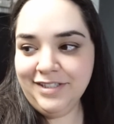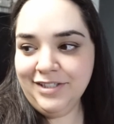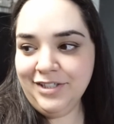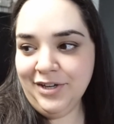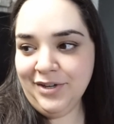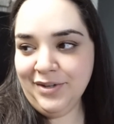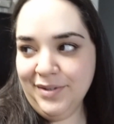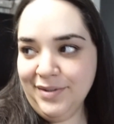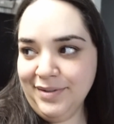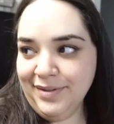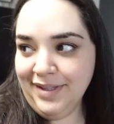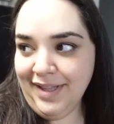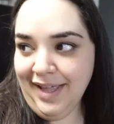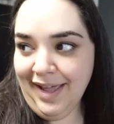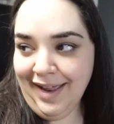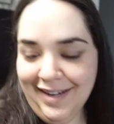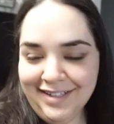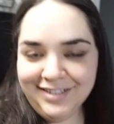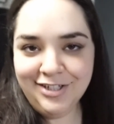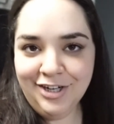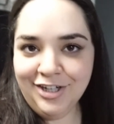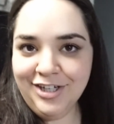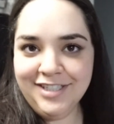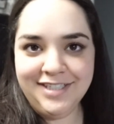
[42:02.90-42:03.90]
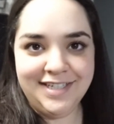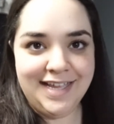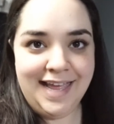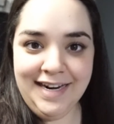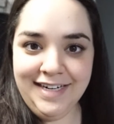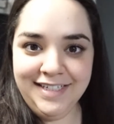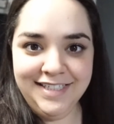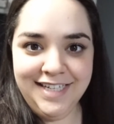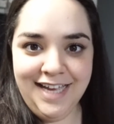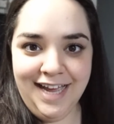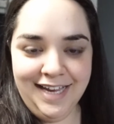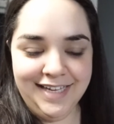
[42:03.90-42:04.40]
So that is our
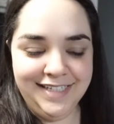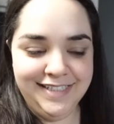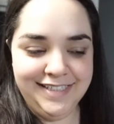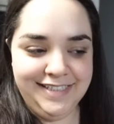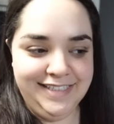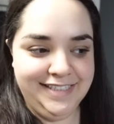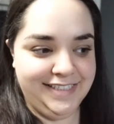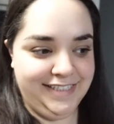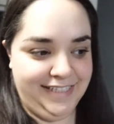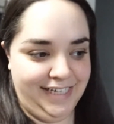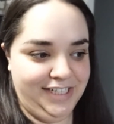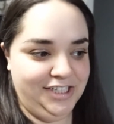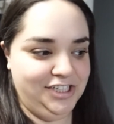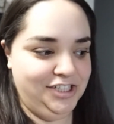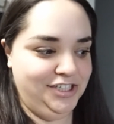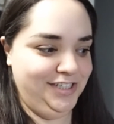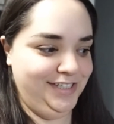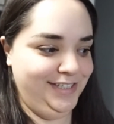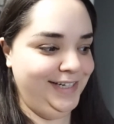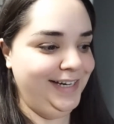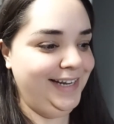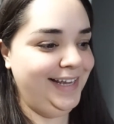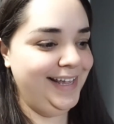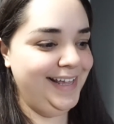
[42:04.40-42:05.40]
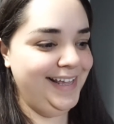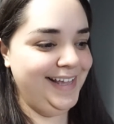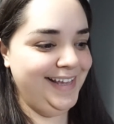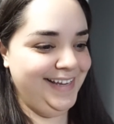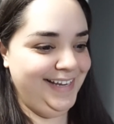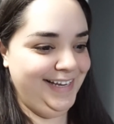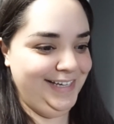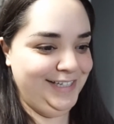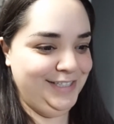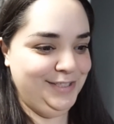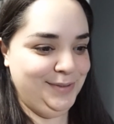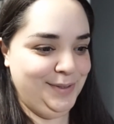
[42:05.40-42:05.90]
sanitizing station,
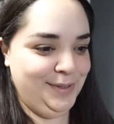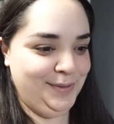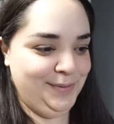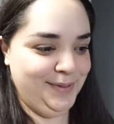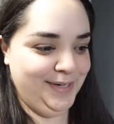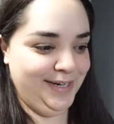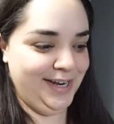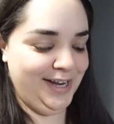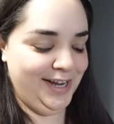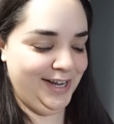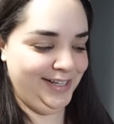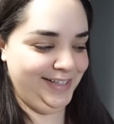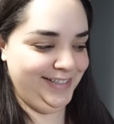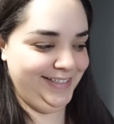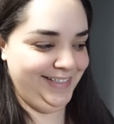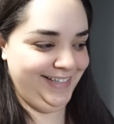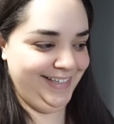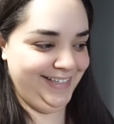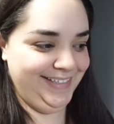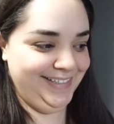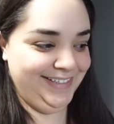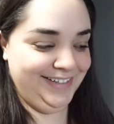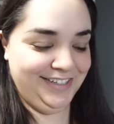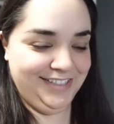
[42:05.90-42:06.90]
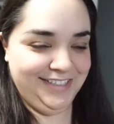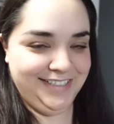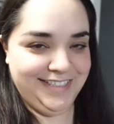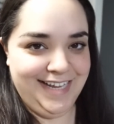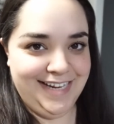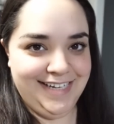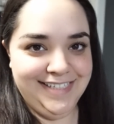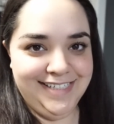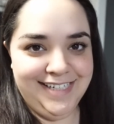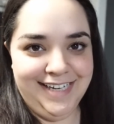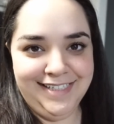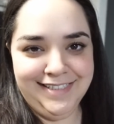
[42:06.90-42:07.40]
is what we're calling it, our
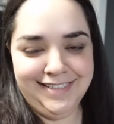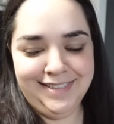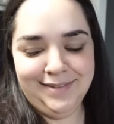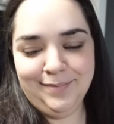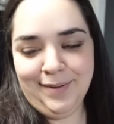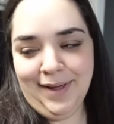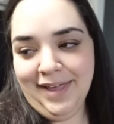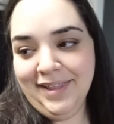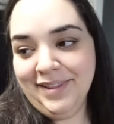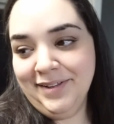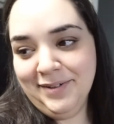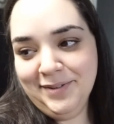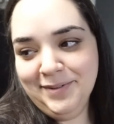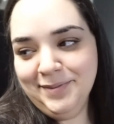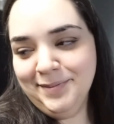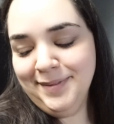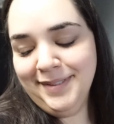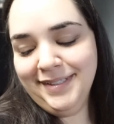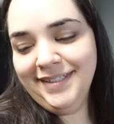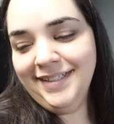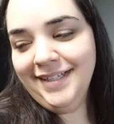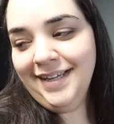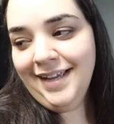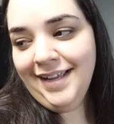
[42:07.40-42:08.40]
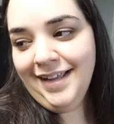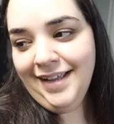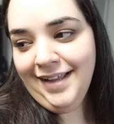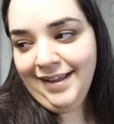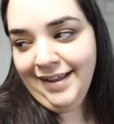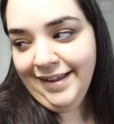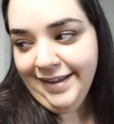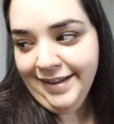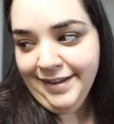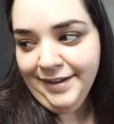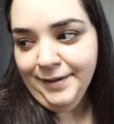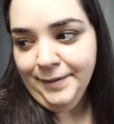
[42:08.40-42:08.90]
sanitizing bathroom.
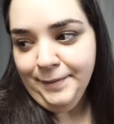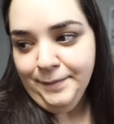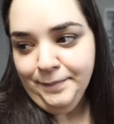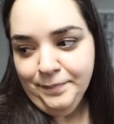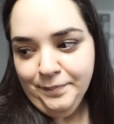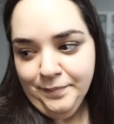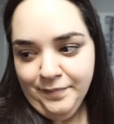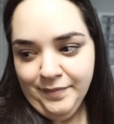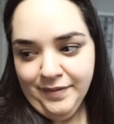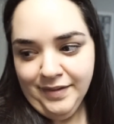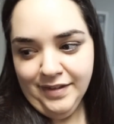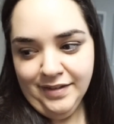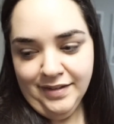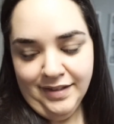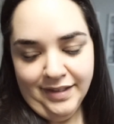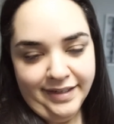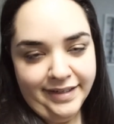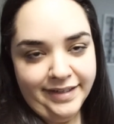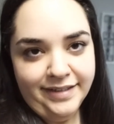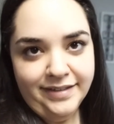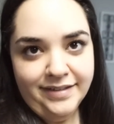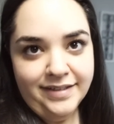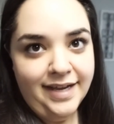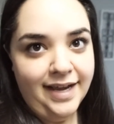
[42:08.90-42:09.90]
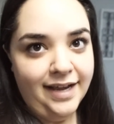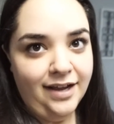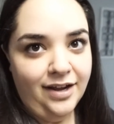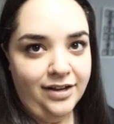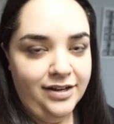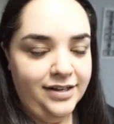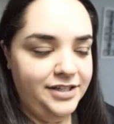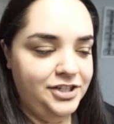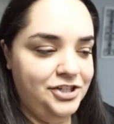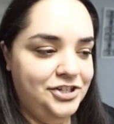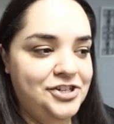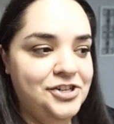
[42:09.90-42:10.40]
And like
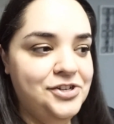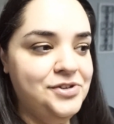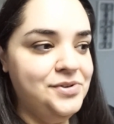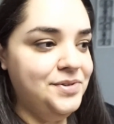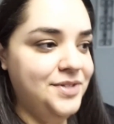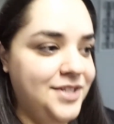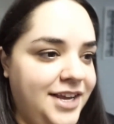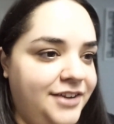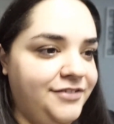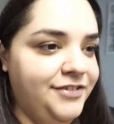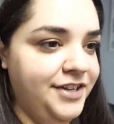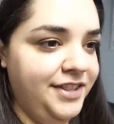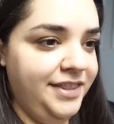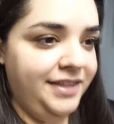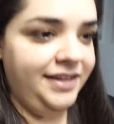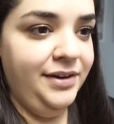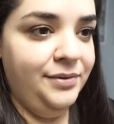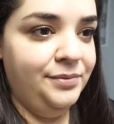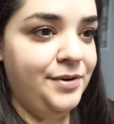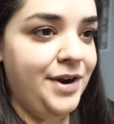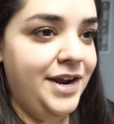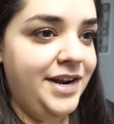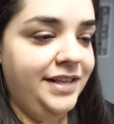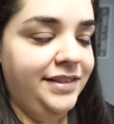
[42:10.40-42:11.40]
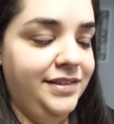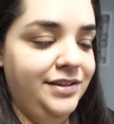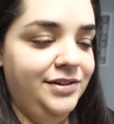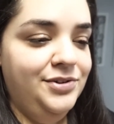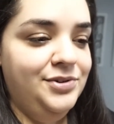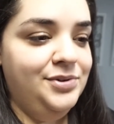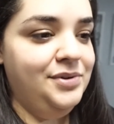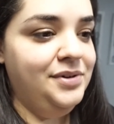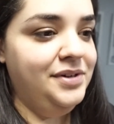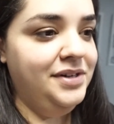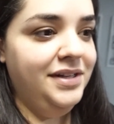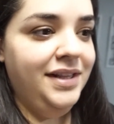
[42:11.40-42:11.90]
shoes, everything right at the
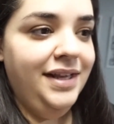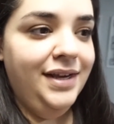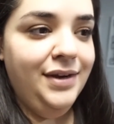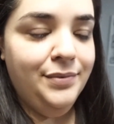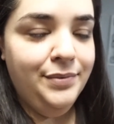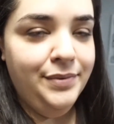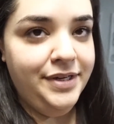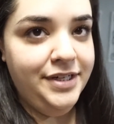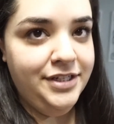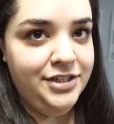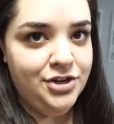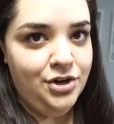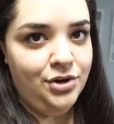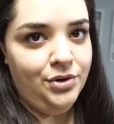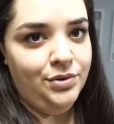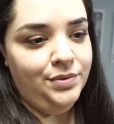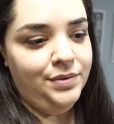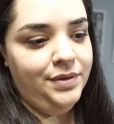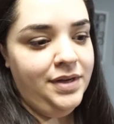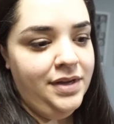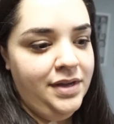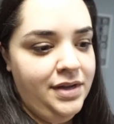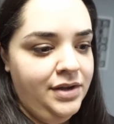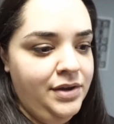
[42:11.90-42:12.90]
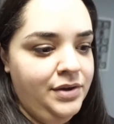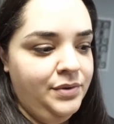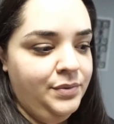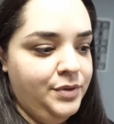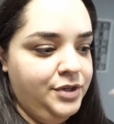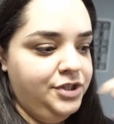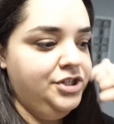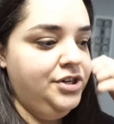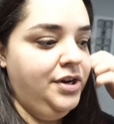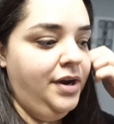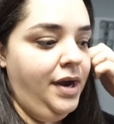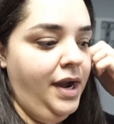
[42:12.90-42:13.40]
door. Like
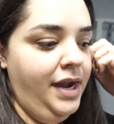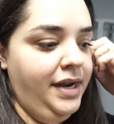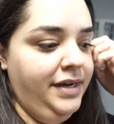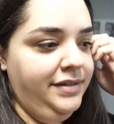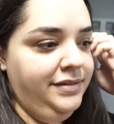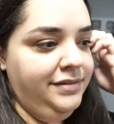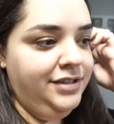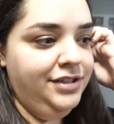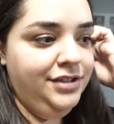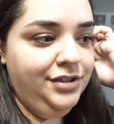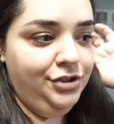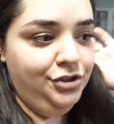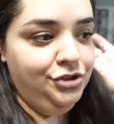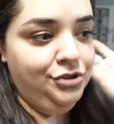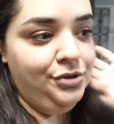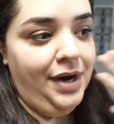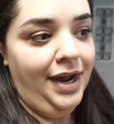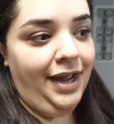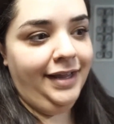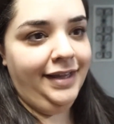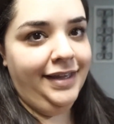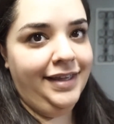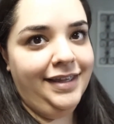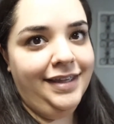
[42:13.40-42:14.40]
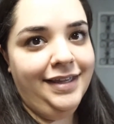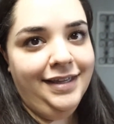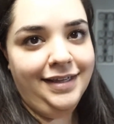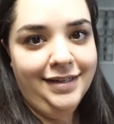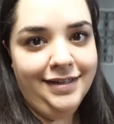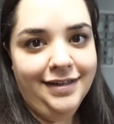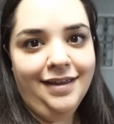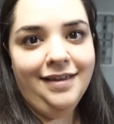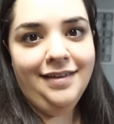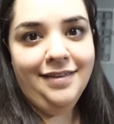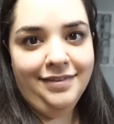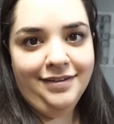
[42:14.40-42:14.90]
we're trying to track
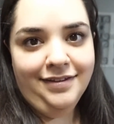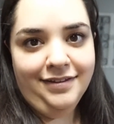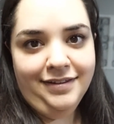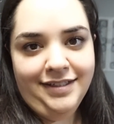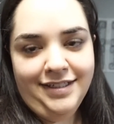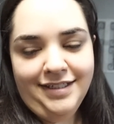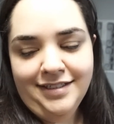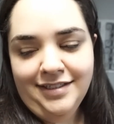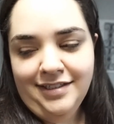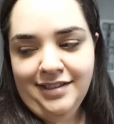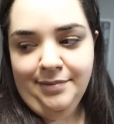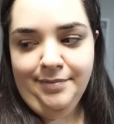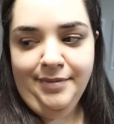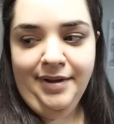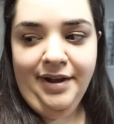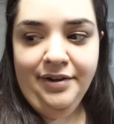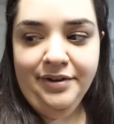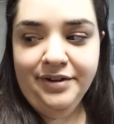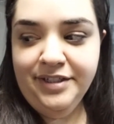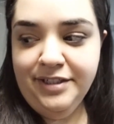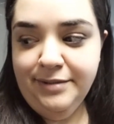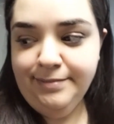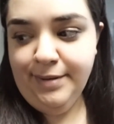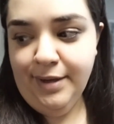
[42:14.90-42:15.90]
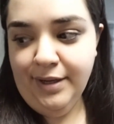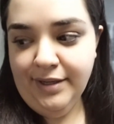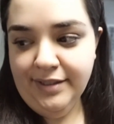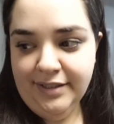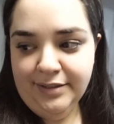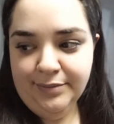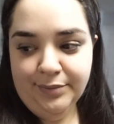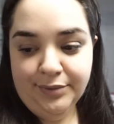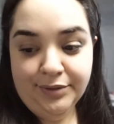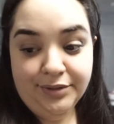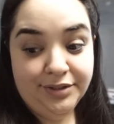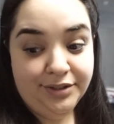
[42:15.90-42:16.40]
in the least amount as
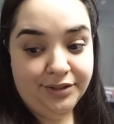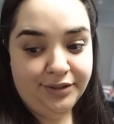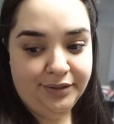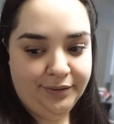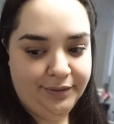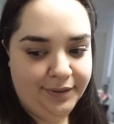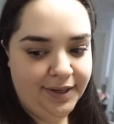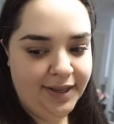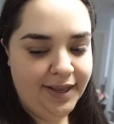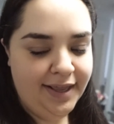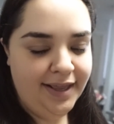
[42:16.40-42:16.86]
possible. So